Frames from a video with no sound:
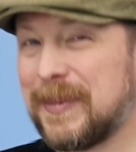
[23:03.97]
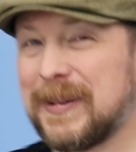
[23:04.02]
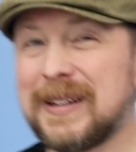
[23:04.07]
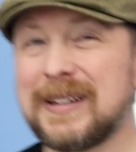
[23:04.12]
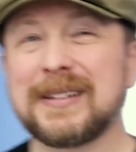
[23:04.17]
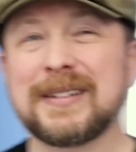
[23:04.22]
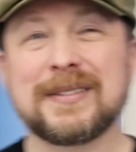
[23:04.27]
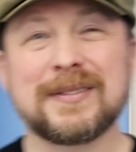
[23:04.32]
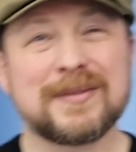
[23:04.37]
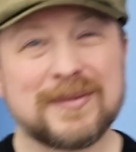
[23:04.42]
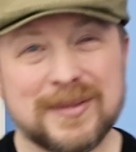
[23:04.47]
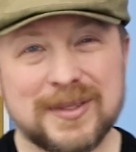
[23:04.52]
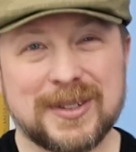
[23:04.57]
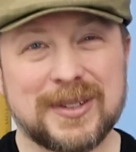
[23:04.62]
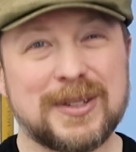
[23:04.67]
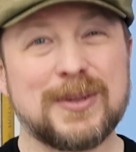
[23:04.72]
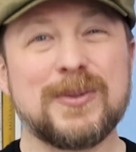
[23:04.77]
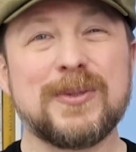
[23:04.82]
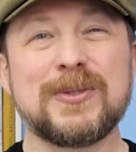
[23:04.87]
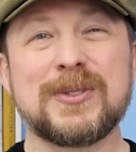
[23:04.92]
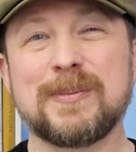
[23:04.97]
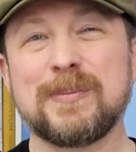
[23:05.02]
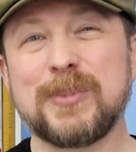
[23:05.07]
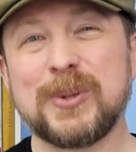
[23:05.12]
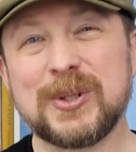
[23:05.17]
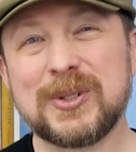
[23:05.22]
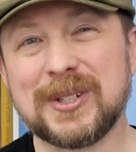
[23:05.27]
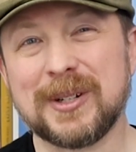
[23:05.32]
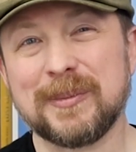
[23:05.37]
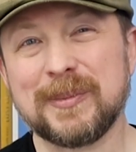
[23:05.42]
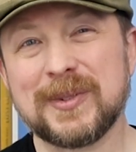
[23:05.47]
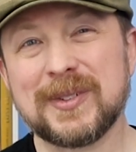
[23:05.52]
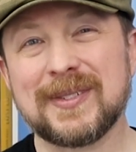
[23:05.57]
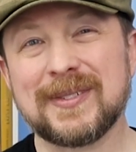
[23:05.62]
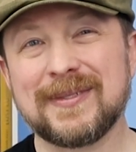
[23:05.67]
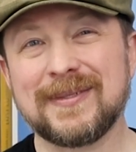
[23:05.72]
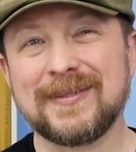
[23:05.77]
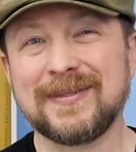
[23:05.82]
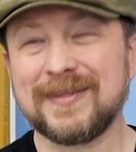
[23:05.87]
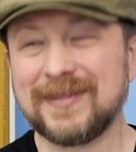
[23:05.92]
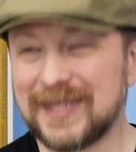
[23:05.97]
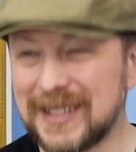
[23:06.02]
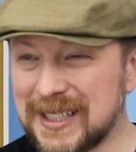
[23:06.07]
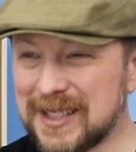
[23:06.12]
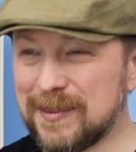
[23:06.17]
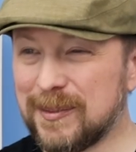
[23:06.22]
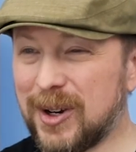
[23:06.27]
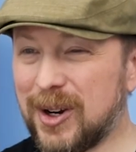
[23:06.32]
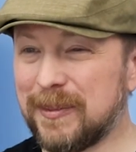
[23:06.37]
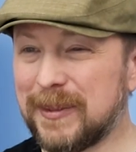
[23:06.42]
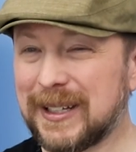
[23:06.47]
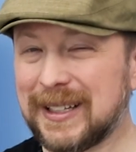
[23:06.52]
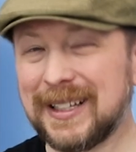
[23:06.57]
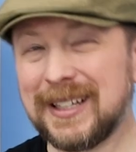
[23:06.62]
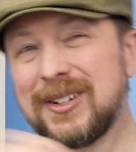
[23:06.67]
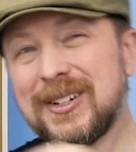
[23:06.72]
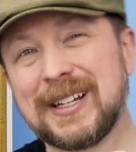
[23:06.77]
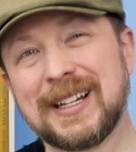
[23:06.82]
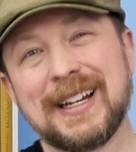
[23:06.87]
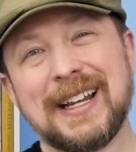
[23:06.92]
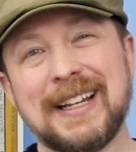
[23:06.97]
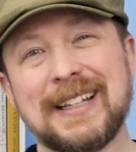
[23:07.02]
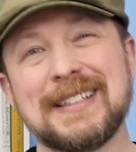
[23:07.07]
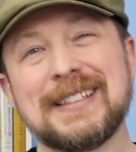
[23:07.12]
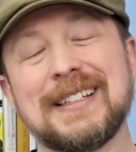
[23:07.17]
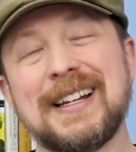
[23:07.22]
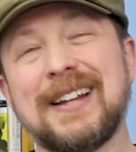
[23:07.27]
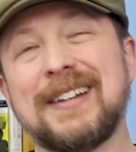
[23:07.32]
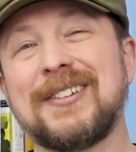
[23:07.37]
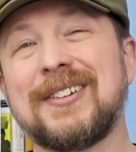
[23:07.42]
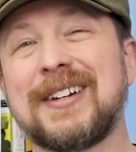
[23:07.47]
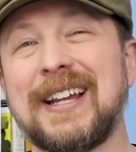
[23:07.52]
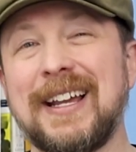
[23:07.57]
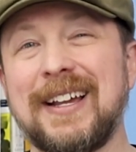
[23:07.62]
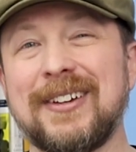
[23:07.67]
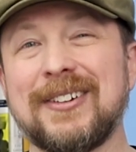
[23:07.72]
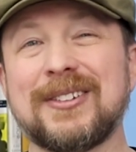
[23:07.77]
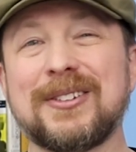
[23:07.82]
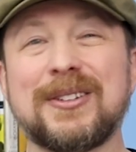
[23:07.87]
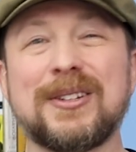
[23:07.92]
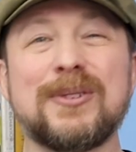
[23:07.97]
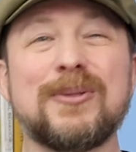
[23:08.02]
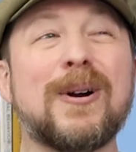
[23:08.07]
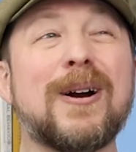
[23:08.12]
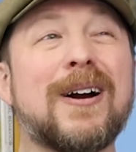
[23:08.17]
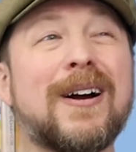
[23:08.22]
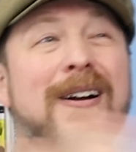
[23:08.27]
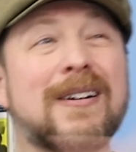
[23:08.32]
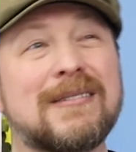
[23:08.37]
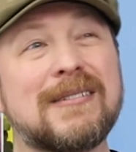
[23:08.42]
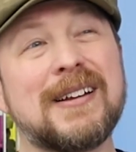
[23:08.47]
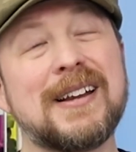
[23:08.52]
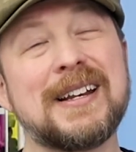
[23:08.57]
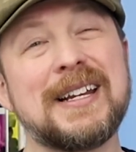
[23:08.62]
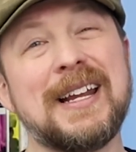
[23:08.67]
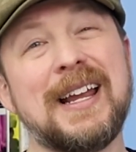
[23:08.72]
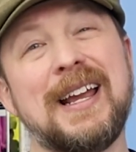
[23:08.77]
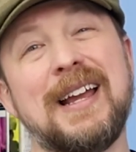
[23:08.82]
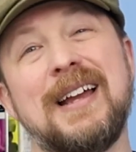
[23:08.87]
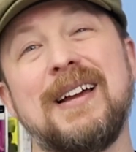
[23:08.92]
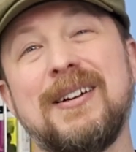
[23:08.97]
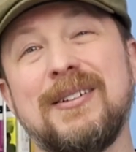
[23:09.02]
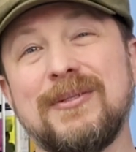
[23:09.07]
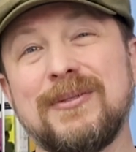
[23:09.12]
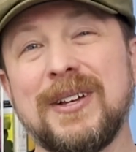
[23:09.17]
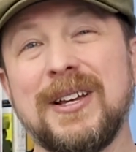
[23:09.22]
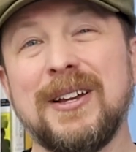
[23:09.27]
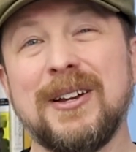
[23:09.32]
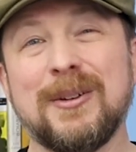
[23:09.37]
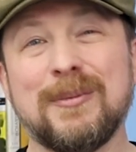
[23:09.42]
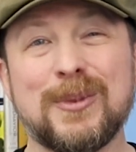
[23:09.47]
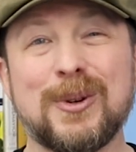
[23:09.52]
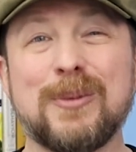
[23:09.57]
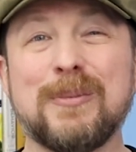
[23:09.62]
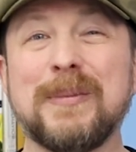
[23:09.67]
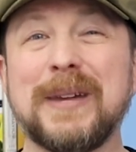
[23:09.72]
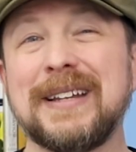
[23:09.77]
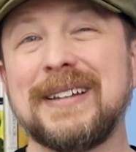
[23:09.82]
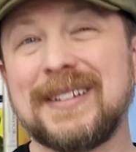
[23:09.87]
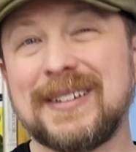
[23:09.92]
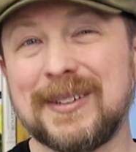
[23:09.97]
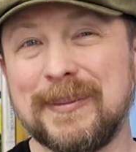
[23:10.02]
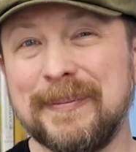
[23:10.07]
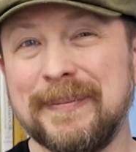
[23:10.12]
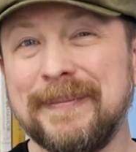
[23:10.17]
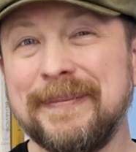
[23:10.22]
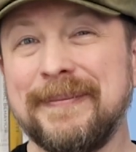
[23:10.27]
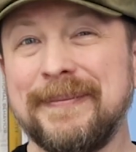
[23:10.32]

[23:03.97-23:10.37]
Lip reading: and do some push-ups. This moment, then you can exit on your calendar. You already have momentum.